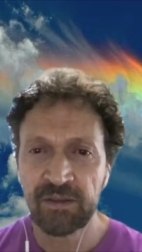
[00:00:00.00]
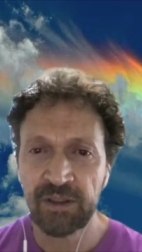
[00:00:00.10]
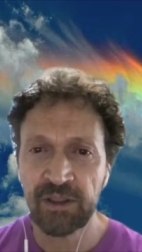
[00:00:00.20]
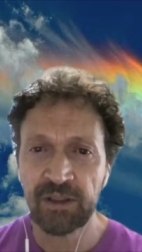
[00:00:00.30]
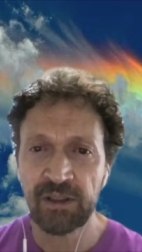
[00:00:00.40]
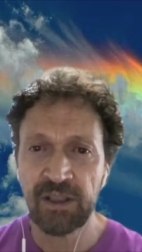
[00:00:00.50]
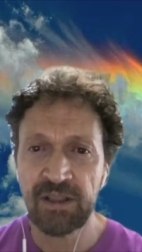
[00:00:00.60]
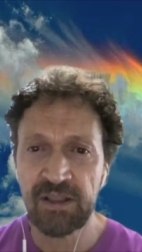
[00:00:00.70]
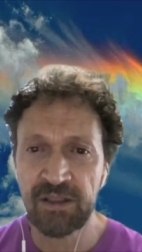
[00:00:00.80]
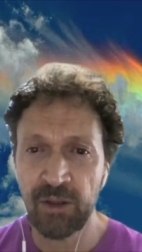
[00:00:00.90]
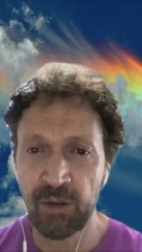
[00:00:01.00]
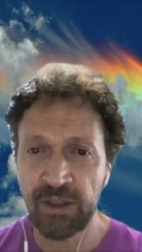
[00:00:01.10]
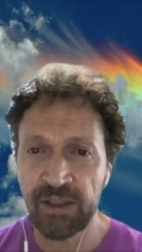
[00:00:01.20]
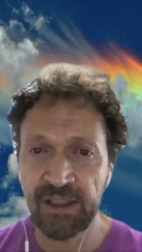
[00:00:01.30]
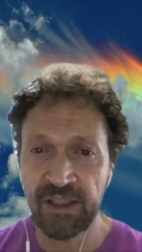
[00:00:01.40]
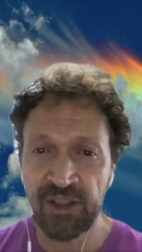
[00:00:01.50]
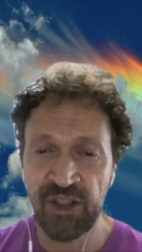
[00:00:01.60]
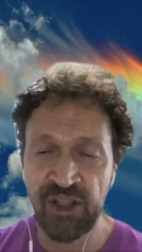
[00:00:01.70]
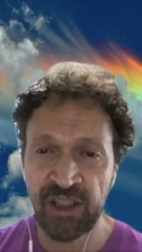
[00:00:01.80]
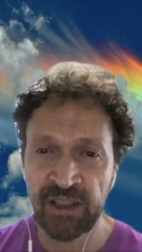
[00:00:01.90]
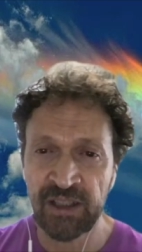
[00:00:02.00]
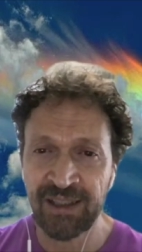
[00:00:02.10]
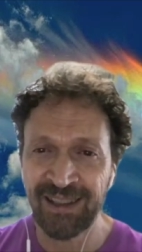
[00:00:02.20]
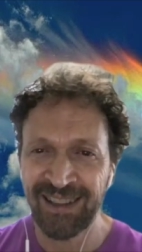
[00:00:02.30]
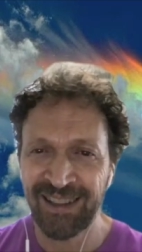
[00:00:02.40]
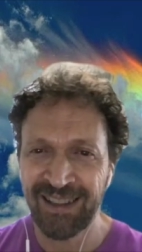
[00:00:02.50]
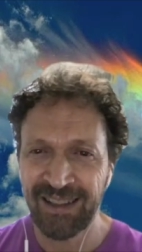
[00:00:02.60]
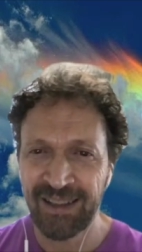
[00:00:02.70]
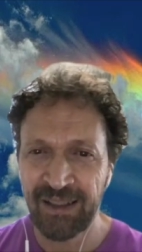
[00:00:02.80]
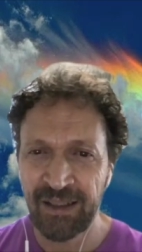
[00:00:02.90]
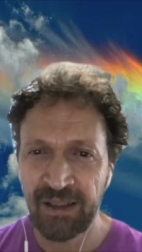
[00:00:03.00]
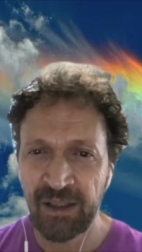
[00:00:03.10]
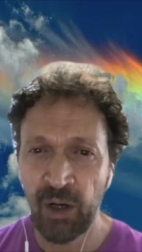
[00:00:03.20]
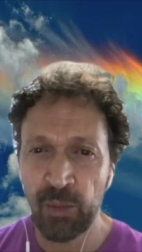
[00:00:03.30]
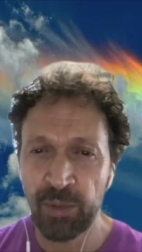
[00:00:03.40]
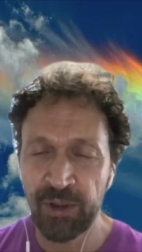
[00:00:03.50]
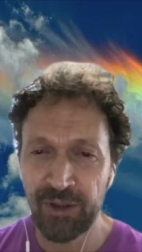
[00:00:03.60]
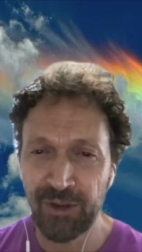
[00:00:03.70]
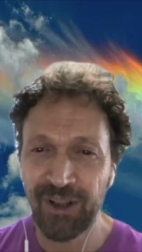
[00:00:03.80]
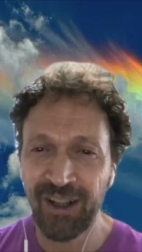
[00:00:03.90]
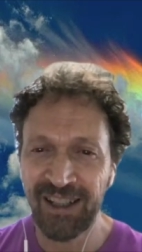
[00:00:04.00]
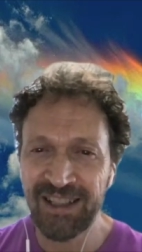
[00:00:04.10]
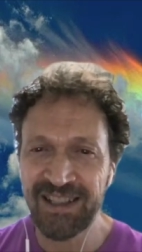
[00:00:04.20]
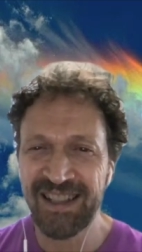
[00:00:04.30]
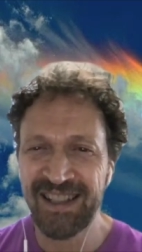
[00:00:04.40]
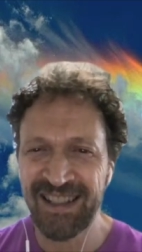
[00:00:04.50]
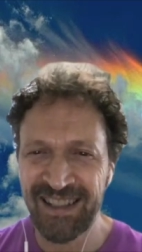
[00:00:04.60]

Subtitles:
very slowly and gently open your eyes